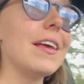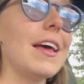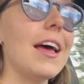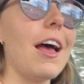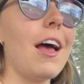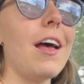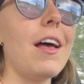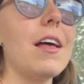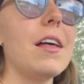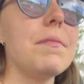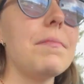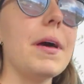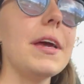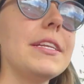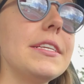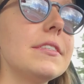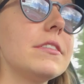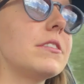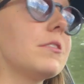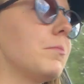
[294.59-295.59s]
Um, I
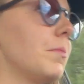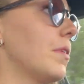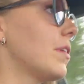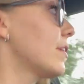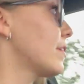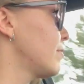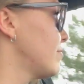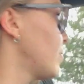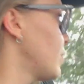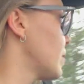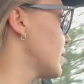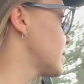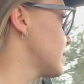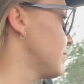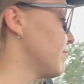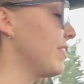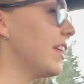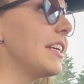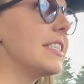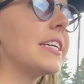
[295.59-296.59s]
did some work for some
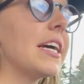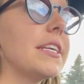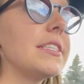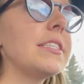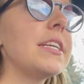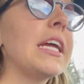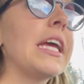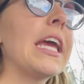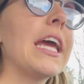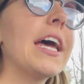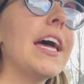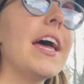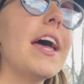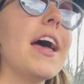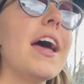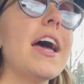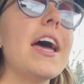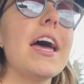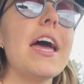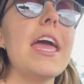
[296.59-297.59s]
flight testing
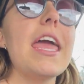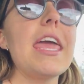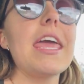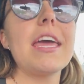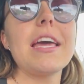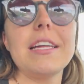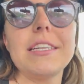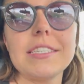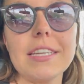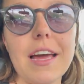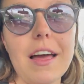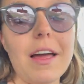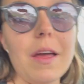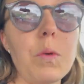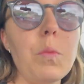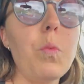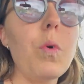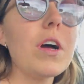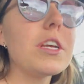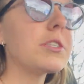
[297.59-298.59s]
and I
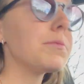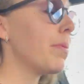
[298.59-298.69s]
was